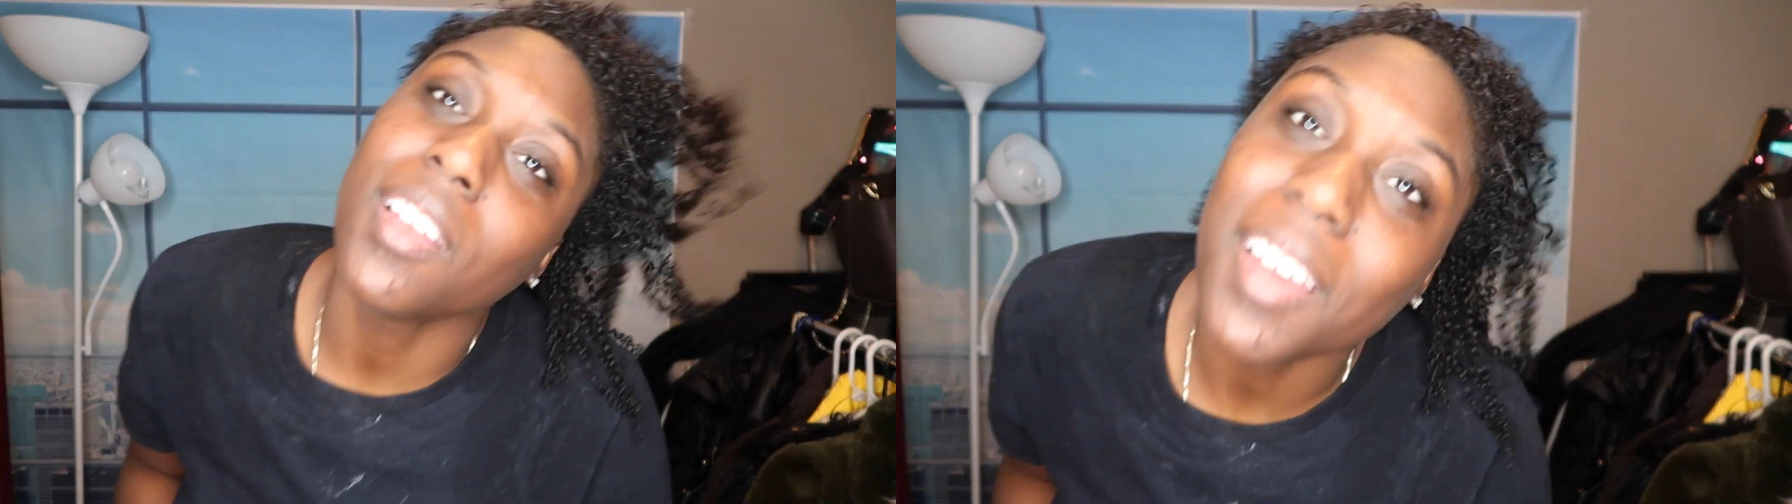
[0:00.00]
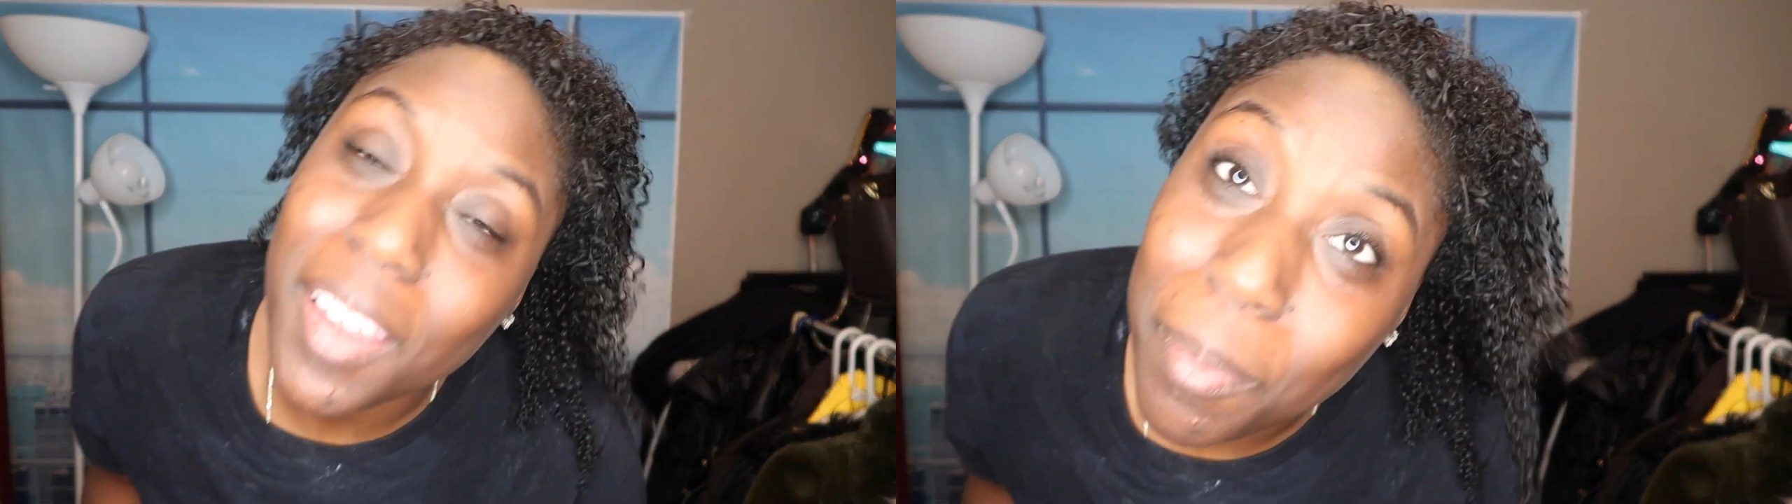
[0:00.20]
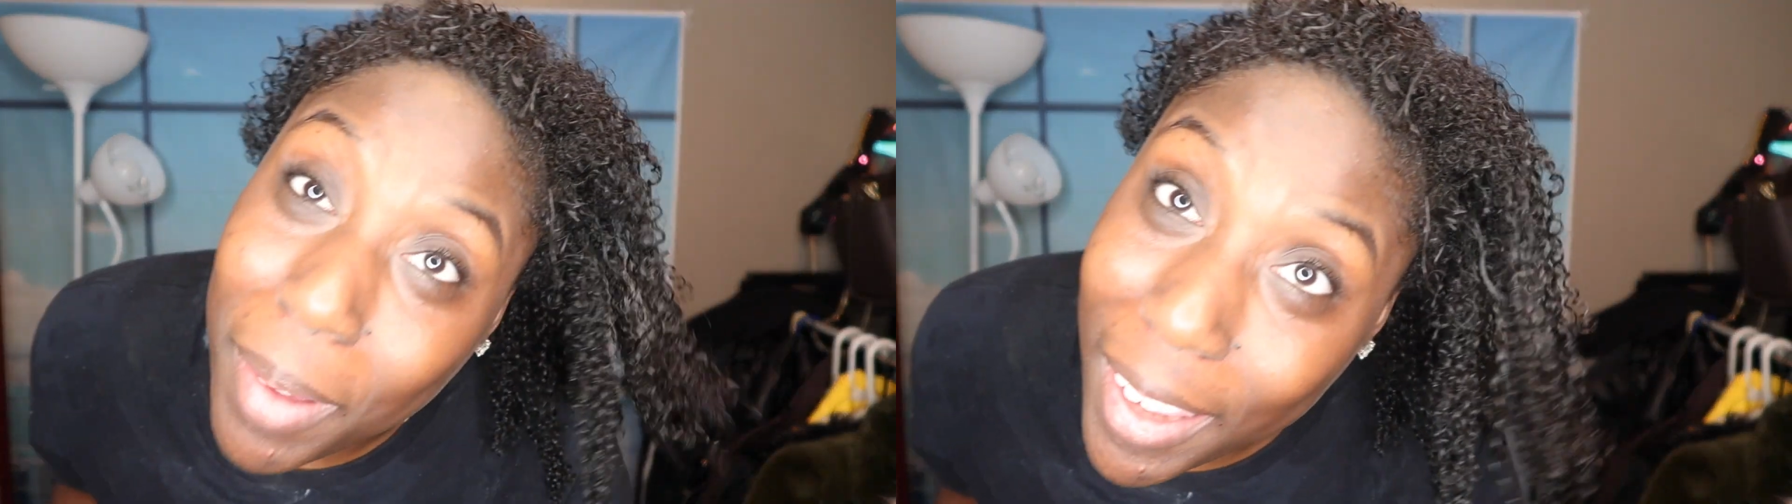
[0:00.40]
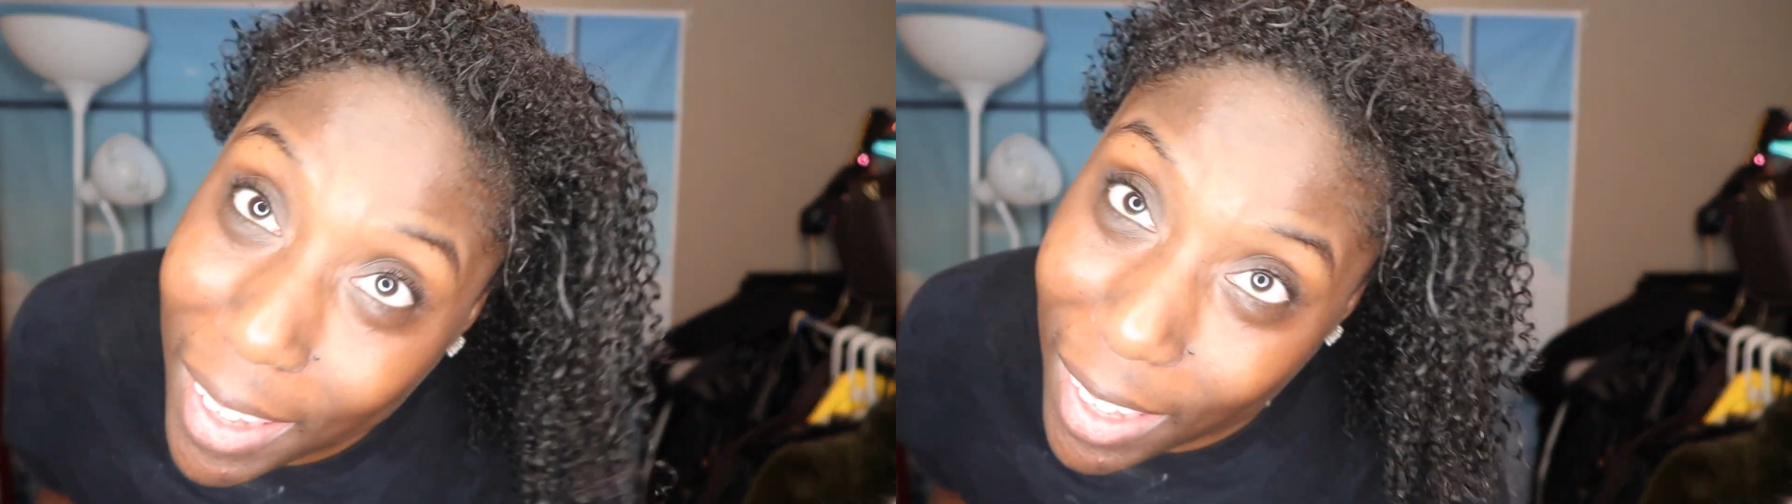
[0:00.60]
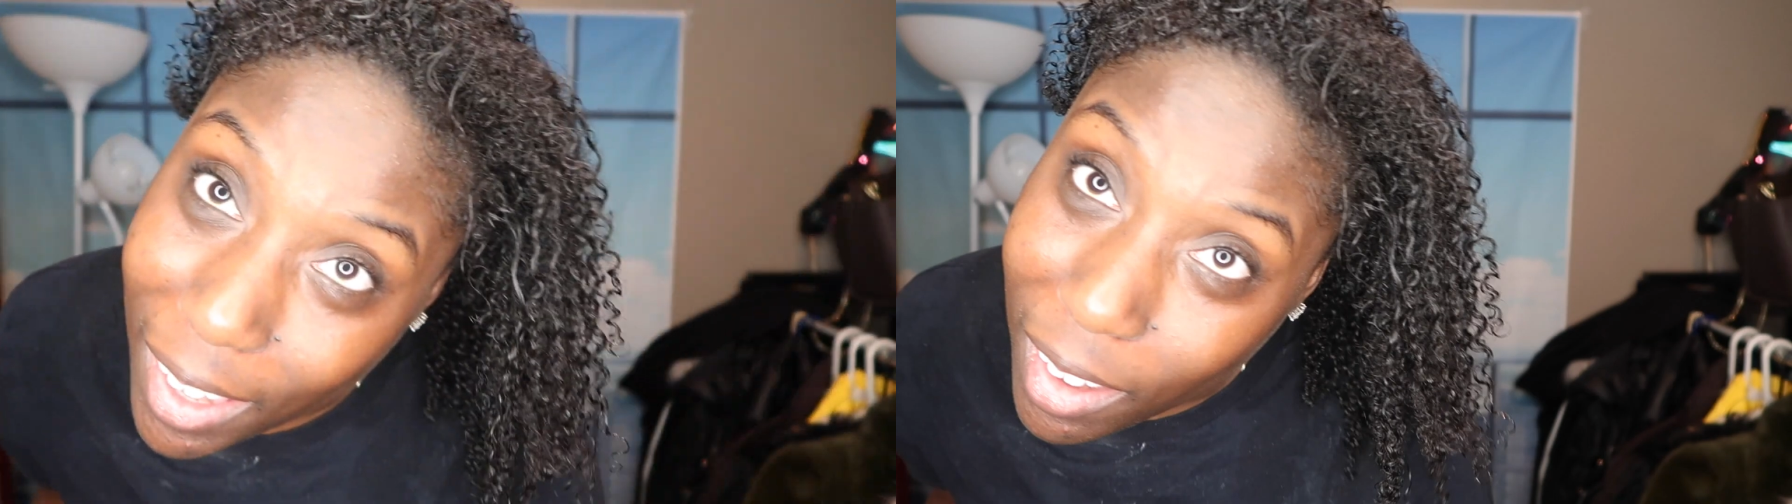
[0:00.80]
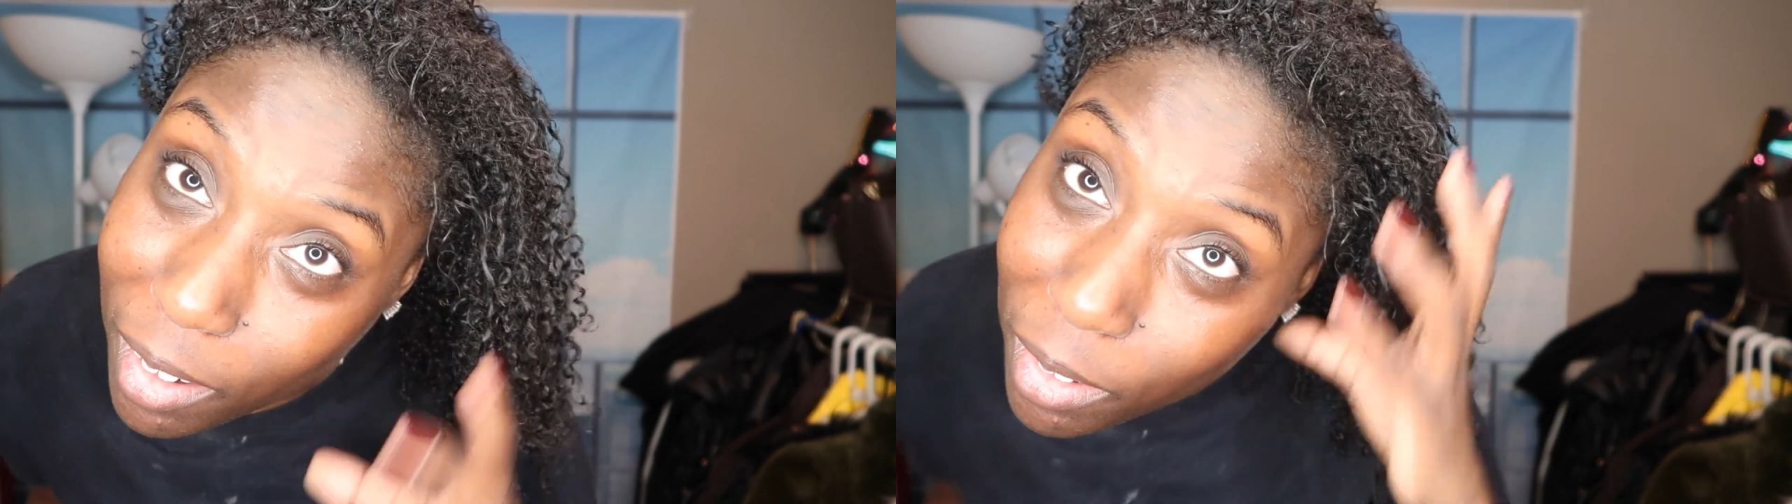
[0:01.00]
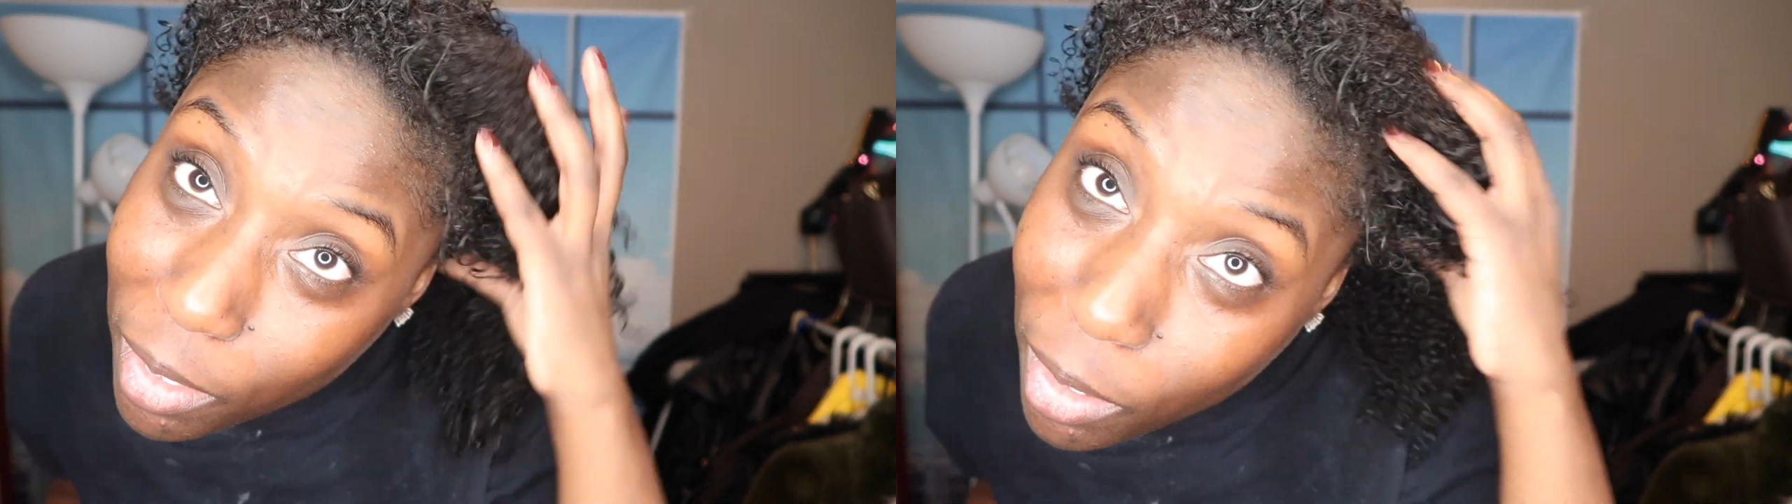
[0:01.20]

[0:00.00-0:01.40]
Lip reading: look at my hair